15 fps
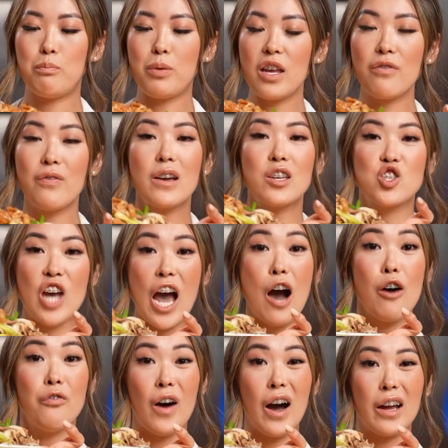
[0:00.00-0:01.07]
Beef
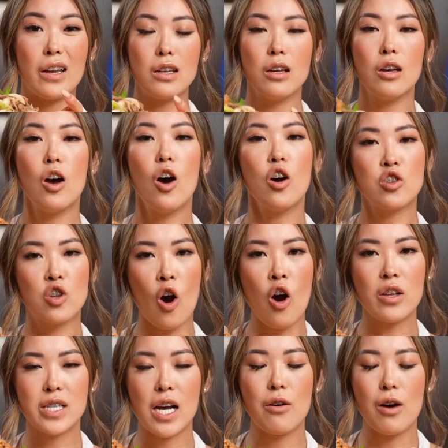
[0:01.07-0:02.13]
Chow Fun,
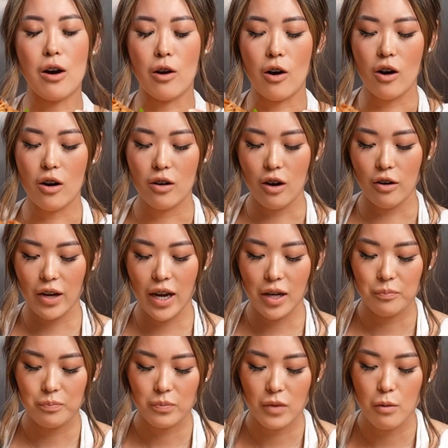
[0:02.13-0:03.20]
Gan Chao Alcohol, okay?
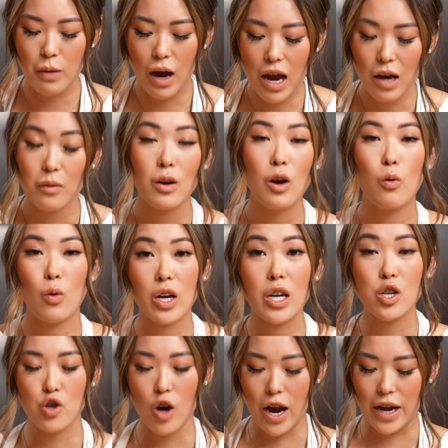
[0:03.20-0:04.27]
But we're gonna
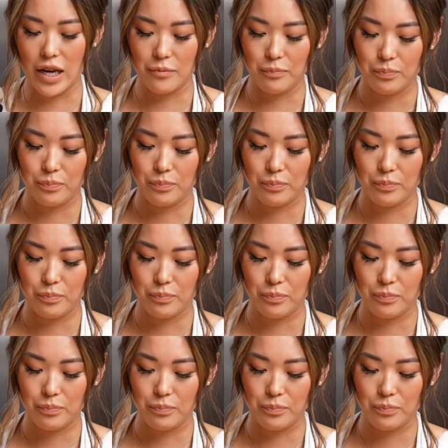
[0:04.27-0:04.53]
try it.